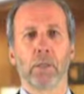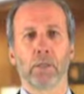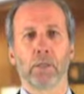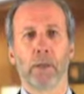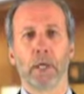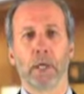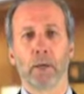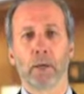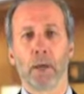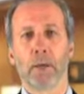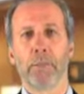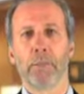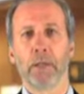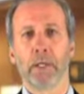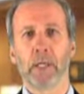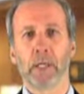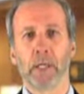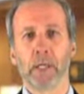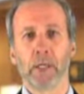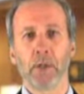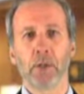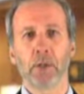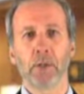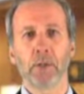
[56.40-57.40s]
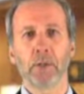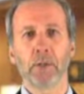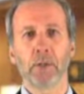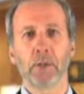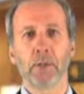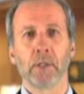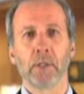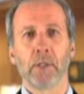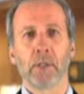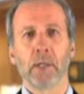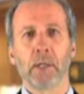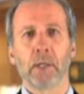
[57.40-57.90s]
their
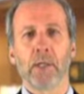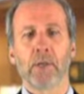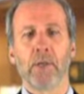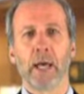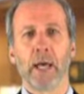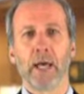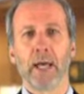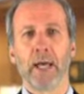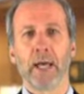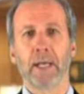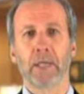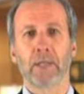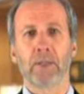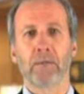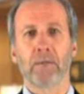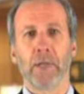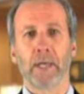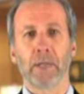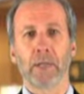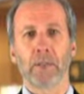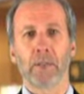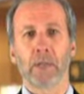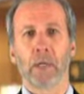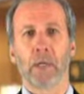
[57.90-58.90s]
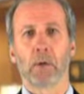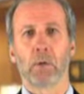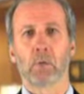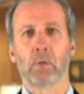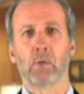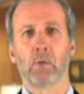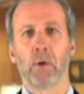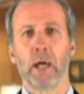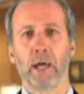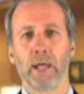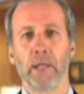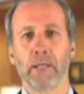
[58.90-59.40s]
obligations, that activates a
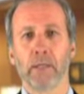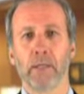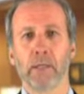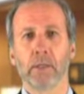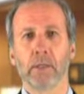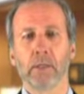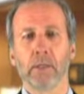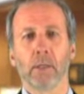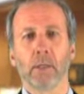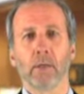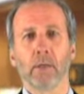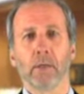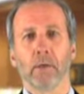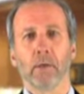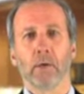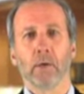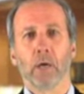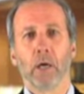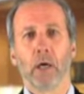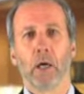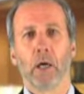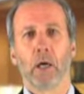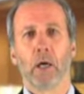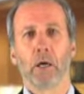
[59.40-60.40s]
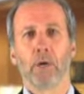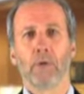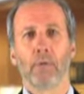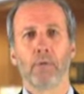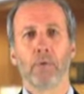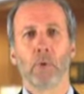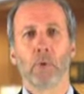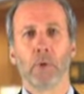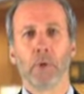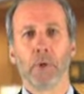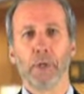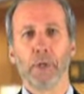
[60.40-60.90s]
right
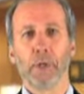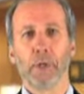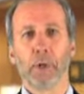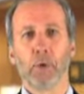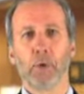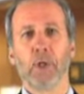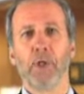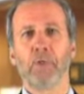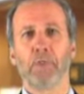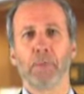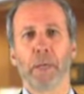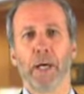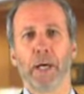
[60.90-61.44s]
for the aggrieved